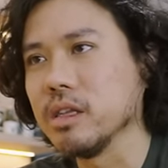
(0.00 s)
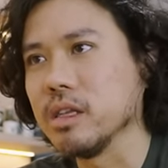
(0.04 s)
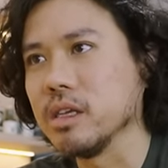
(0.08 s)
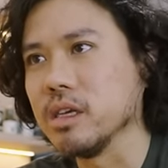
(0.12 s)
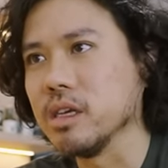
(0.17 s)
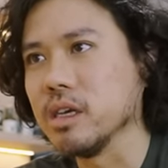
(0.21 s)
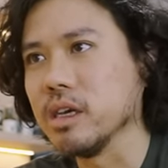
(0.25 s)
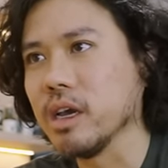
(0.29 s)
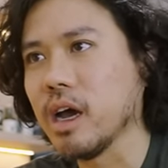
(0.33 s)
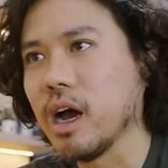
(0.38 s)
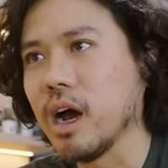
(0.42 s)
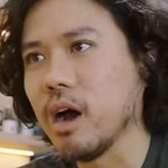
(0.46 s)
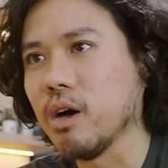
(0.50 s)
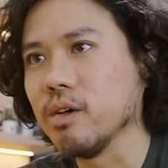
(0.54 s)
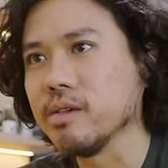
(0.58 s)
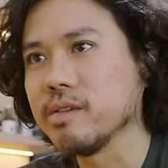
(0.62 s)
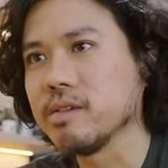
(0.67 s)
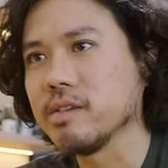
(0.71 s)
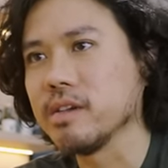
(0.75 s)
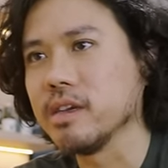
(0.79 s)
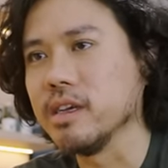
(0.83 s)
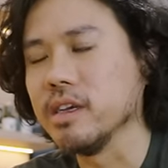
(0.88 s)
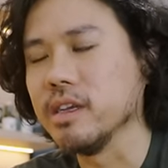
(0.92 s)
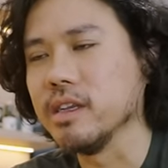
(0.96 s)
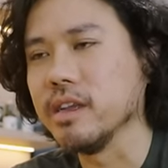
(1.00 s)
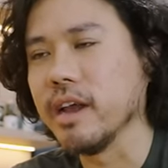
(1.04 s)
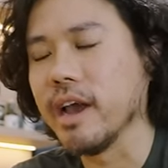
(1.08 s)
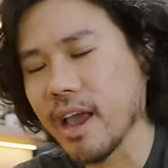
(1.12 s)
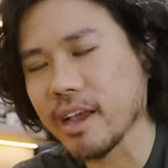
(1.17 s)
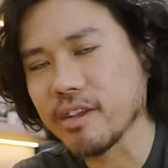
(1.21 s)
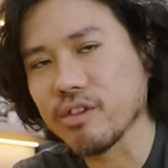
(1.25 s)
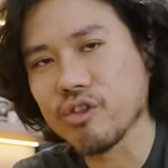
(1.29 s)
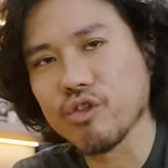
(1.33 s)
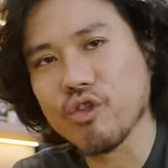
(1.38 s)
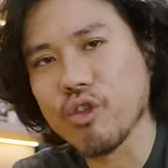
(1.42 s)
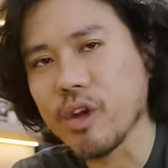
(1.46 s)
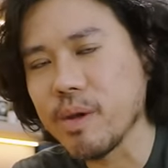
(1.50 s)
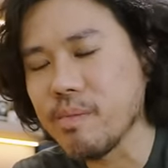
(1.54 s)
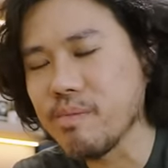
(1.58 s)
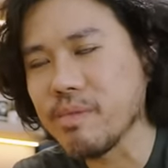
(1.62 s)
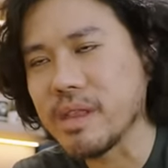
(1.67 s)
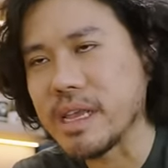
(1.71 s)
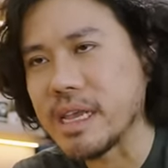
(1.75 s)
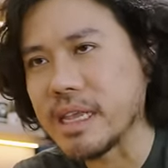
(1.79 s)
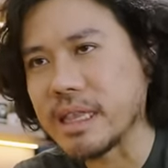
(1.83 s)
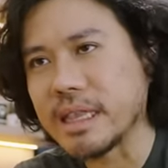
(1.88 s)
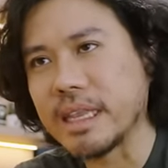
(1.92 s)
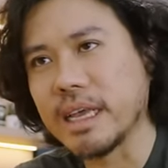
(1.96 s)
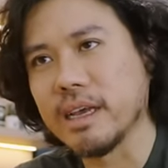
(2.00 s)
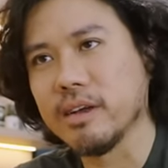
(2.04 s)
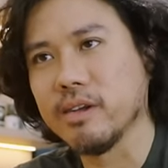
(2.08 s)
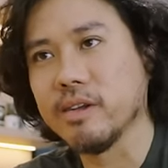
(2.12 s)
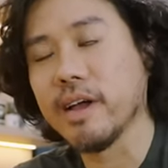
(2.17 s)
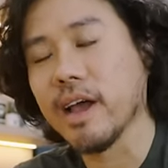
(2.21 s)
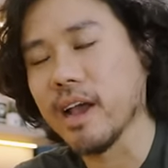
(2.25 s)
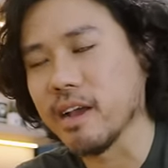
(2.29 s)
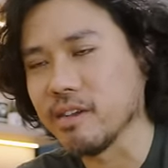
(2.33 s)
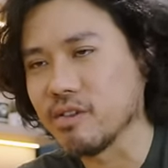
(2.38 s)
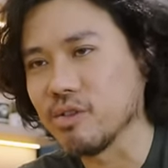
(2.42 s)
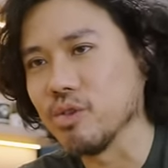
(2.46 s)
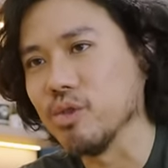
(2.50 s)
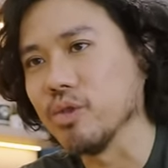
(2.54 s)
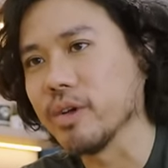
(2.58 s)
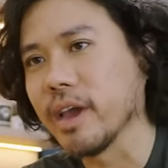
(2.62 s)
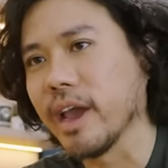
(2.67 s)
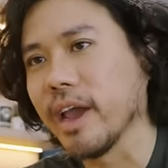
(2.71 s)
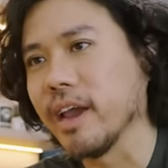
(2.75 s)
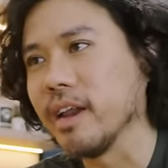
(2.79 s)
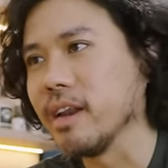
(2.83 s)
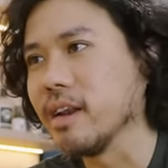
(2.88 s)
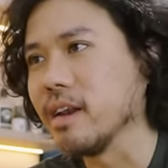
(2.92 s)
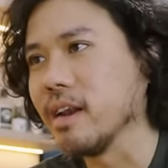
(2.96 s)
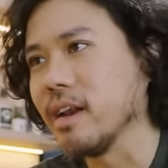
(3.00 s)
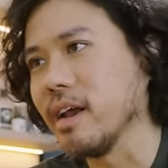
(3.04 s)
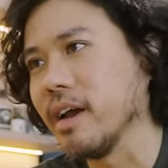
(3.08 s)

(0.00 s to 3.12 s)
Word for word: the house in extreme detail as you can.